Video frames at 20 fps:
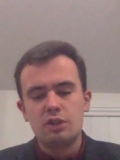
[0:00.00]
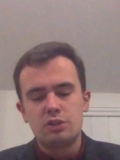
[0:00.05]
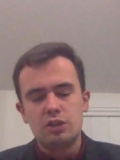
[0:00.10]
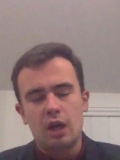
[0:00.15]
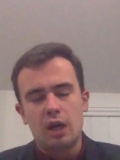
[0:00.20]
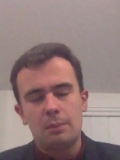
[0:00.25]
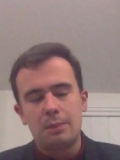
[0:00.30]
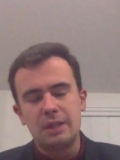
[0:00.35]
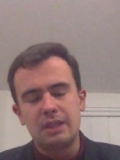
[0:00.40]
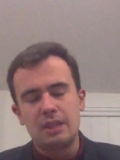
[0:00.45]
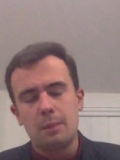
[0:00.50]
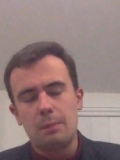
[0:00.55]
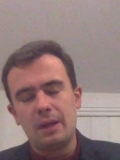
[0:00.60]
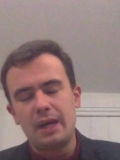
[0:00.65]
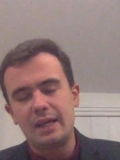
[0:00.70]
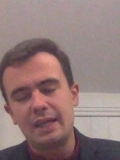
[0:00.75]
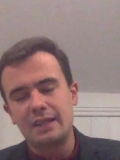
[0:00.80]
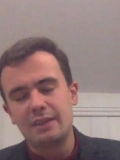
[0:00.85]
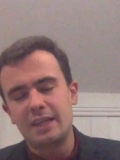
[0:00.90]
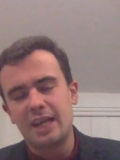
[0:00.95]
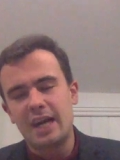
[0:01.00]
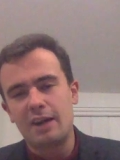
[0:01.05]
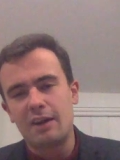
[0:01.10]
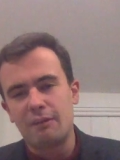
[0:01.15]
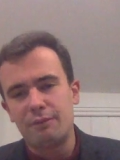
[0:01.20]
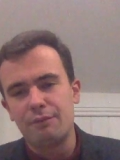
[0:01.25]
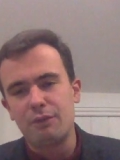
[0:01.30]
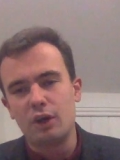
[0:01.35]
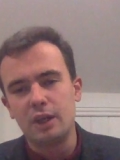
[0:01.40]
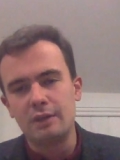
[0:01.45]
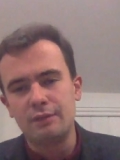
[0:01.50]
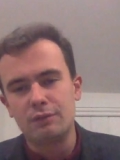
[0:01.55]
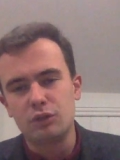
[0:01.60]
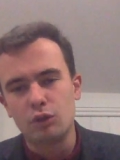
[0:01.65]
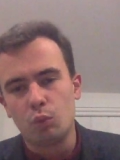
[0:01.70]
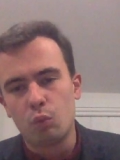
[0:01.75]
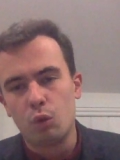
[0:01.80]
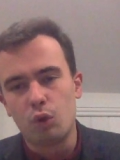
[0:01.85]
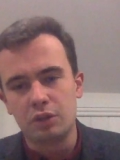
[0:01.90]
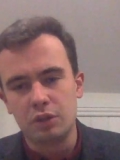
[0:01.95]
top in the betting there at five to
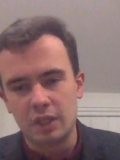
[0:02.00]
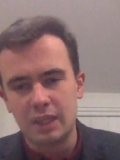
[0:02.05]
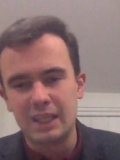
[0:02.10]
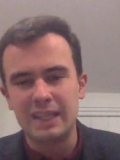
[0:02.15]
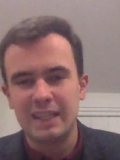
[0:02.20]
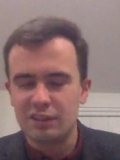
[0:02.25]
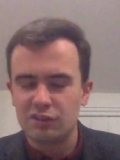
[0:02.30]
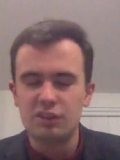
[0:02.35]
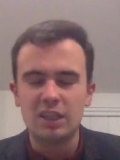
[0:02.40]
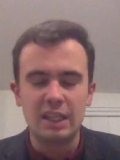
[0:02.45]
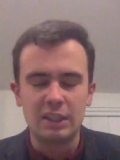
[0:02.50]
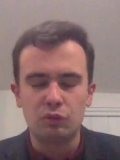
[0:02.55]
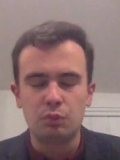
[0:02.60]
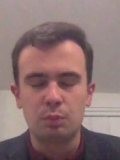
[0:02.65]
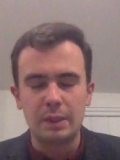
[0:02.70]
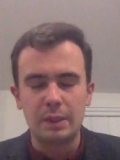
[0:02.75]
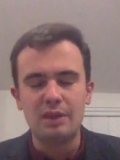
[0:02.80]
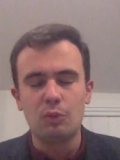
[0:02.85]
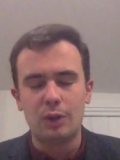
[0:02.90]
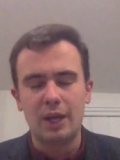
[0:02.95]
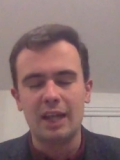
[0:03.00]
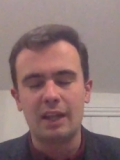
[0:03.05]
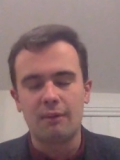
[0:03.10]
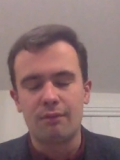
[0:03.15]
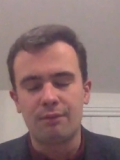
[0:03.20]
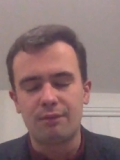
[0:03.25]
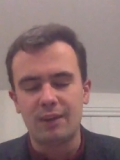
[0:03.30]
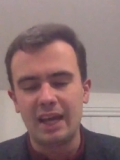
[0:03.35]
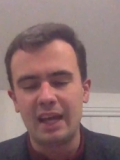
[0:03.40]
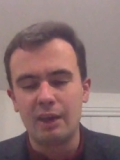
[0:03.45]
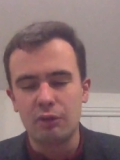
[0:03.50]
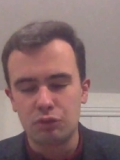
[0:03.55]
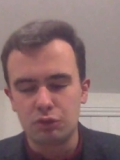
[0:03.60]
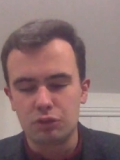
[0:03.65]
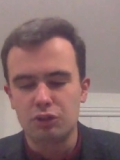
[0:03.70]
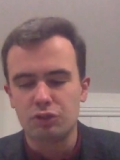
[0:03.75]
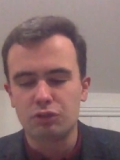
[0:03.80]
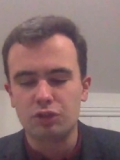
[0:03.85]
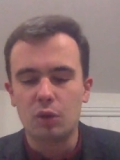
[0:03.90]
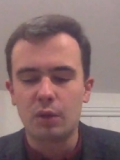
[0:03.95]
one. He's he's been well found.
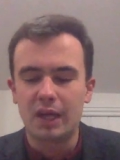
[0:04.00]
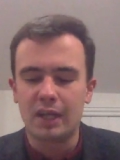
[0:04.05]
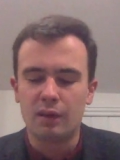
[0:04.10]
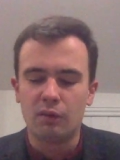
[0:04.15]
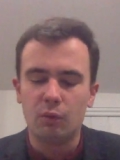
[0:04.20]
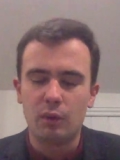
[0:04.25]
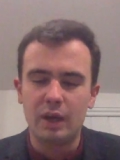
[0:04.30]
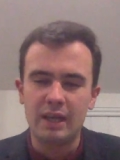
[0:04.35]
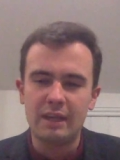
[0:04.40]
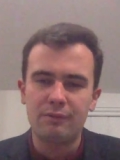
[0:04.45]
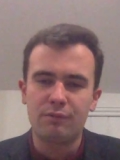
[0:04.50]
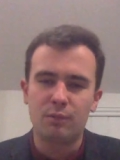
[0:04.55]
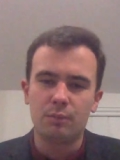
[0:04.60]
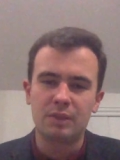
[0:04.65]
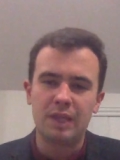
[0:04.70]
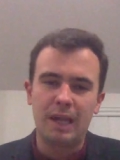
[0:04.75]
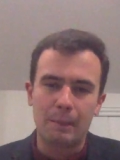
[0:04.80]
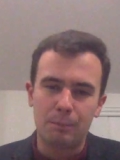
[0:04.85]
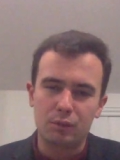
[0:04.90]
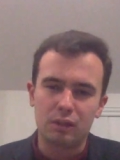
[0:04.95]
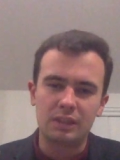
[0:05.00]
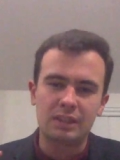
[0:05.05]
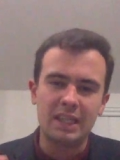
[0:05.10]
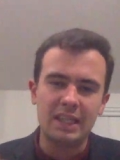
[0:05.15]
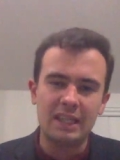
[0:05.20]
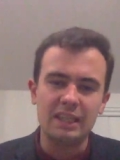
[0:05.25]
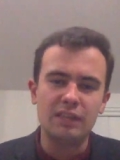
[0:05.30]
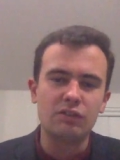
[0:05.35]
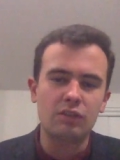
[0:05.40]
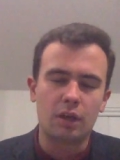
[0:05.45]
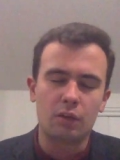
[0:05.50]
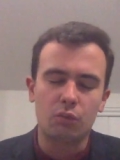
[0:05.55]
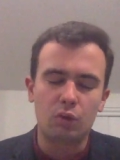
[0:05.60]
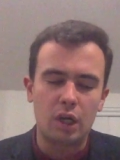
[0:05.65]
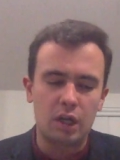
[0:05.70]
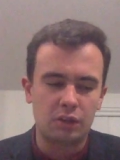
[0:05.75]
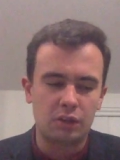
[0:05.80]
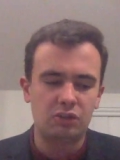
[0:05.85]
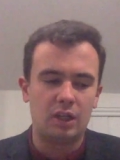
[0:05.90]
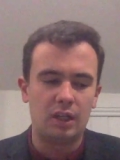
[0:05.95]
There's no getting away from that. But I think he's got
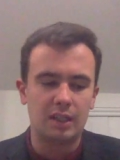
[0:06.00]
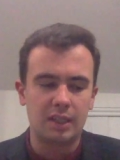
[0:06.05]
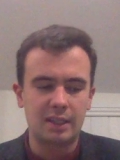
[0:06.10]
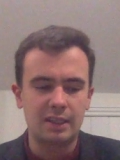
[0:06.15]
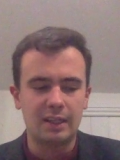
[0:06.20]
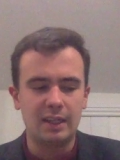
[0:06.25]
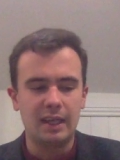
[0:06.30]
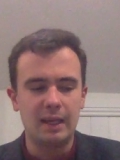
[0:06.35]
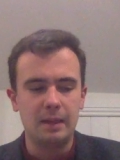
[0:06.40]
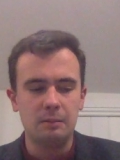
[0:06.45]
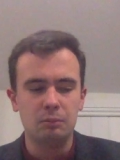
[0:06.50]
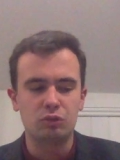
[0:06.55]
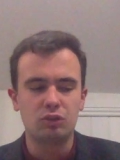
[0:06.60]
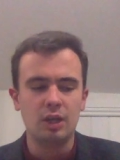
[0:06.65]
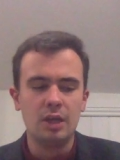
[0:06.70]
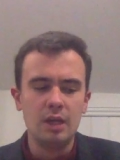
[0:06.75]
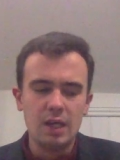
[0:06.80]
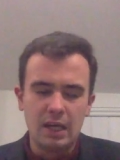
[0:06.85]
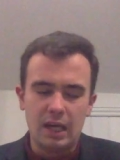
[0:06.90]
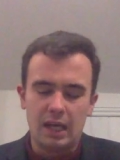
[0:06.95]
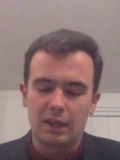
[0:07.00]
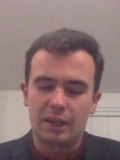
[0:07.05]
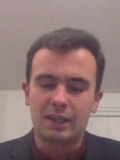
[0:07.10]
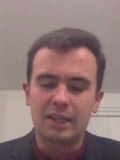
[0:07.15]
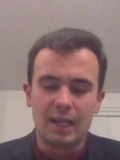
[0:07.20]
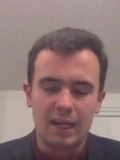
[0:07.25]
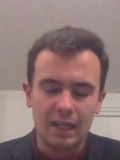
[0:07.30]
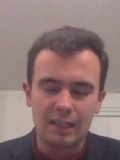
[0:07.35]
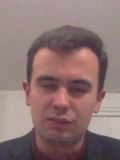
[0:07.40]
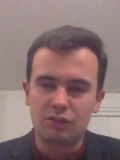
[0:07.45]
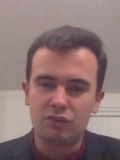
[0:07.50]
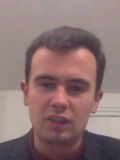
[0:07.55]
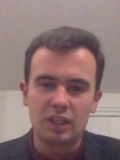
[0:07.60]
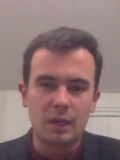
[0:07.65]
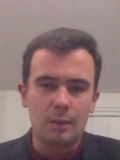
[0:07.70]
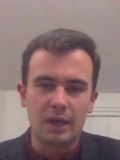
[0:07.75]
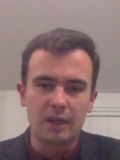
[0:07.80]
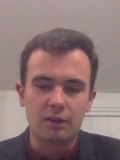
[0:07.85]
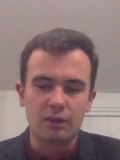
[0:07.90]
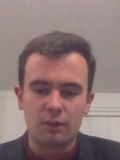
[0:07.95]
rock solid claims, and I can't see
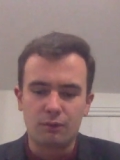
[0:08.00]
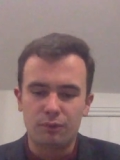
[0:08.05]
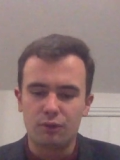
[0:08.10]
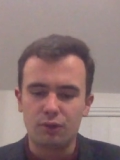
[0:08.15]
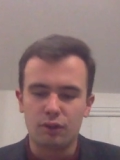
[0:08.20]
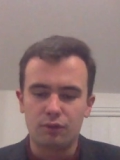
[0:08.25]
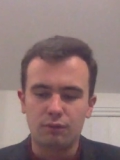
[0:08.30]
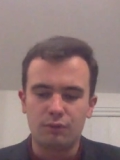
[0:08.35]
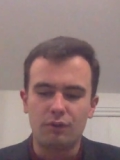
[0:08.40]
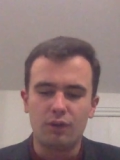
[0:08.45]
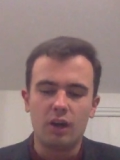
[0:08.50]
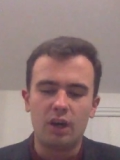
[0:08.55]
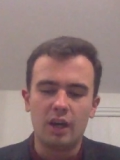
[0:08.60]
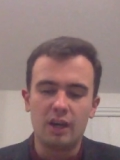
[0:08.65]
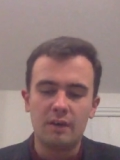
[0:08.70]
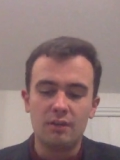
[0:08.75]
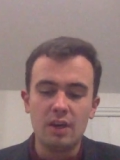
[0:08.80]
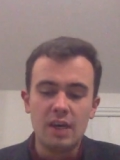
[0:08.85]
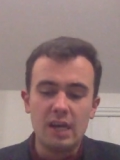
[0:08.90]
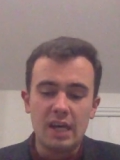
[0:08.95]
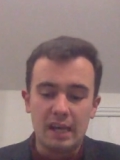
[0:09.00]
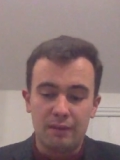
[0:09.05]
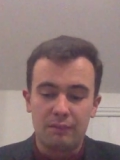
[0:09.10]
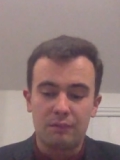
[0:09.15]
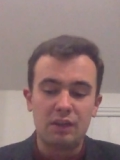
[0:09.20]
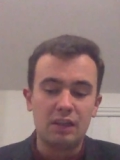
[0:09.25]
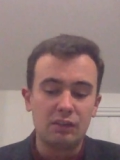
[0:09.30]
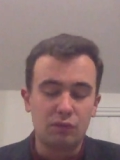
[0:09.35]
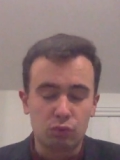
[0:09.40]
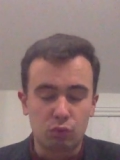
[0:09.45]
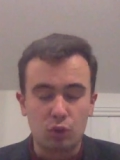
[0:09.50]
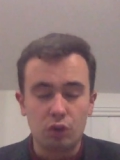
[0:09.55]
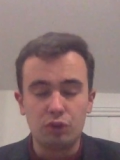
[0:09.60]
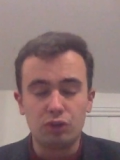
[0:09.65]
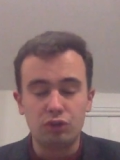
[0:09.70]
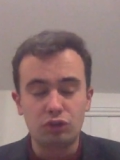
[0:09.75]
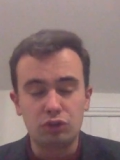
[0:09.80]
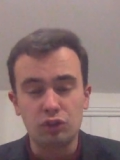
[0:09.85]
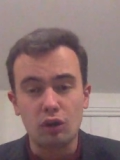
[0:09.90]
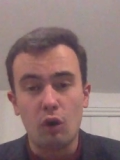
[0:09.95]
him out of the first five if his
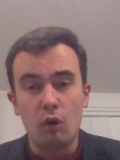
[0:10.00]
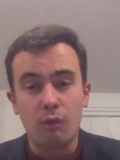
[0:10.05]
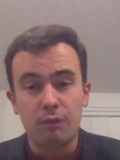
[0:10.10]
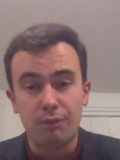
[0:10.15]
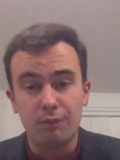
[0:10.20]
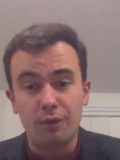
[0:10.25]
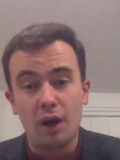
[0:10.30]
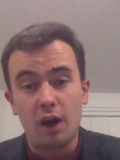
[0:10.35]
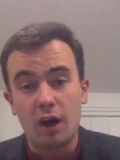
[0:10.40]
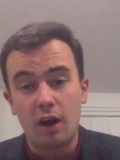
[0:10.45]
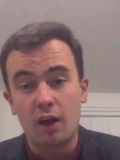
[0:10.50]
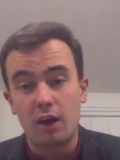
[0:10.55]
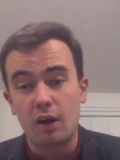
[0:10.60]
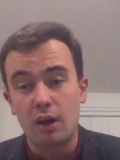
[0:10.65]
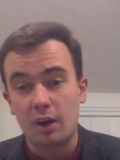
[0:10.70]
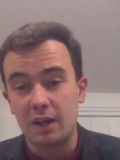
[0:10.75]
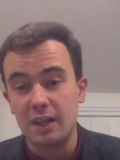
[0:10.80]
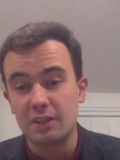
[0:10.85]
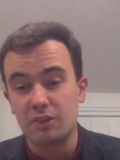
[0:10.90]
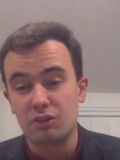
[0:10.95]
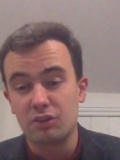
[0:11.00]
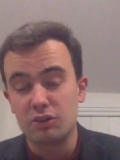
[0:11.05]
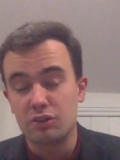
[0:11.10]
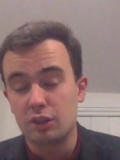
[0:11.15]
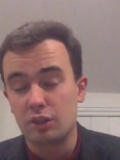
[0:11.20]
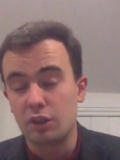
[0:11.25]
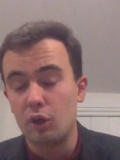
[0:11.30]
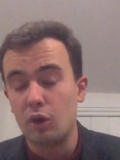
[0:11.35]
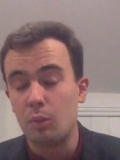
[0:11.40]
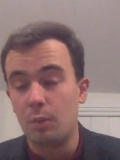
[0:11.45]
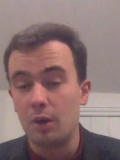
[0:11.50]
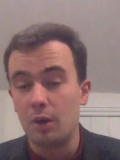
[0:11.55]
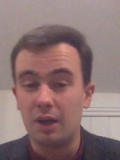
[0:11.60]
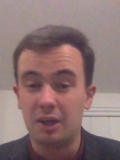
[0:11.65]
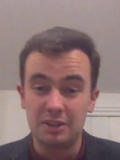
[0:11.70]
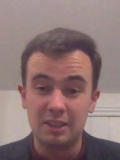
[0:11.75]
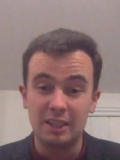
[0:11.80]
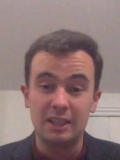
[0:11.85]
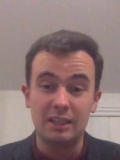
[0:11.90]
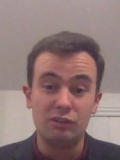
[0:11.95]
runs so far are anything to go by.
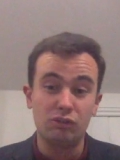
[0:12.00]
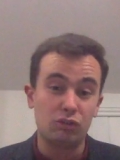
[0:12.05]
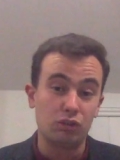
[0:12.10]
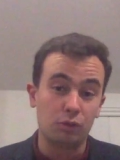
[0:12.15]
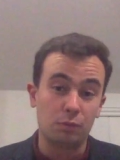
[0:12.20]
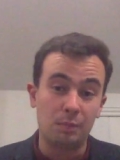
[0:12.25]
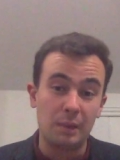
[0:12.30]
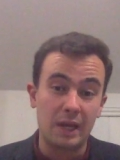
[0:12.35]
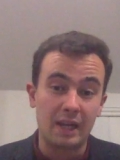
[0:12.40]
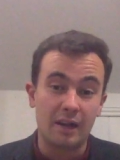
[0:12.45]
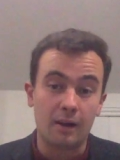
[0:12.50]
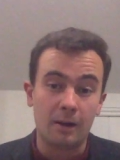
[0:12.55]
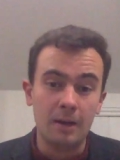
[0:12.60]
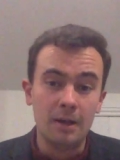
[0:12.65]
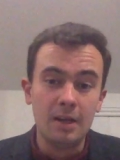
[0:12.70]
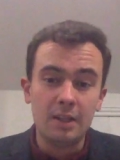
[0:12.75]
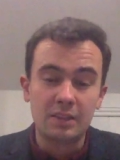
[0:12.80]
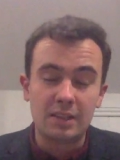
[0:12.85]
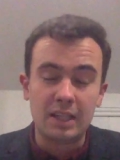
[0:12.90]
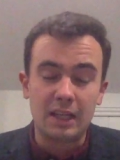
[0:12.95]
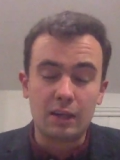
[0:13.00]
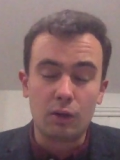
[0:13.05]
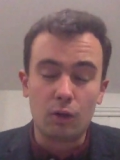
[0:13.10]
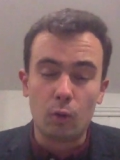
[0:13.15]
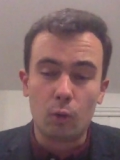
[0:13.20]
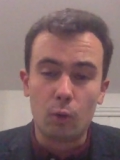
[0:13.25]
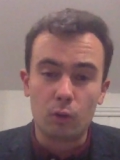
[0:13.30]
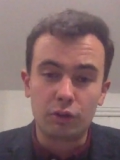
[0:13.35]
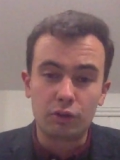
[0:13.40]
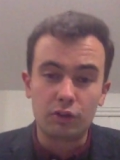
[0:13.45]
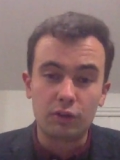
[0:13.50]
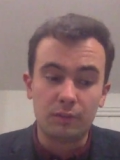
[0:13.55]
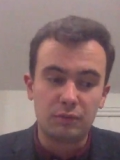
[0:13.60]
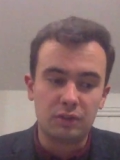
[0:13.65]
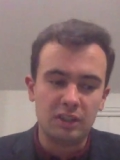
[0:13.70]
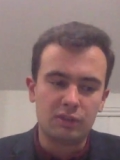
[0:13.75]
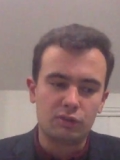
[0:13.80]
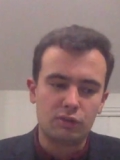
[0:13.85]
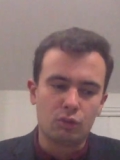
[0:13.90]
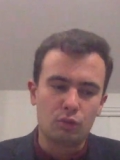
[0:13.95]
I think he's just better than a horse of
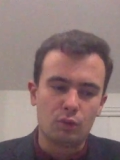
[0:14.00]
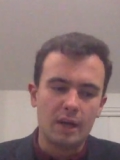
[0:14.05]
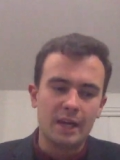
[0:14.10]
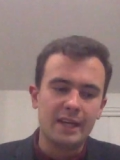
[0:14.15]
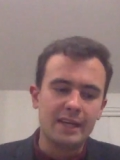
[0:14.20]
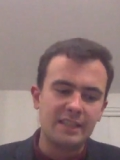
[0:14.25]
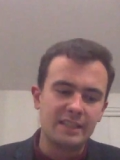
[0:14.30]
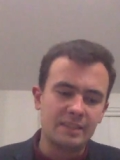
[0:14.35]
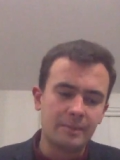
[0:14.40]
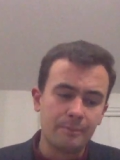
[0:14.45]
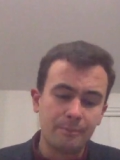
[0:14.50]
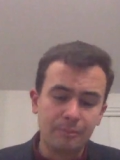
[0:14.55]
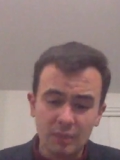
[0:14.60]
this grade.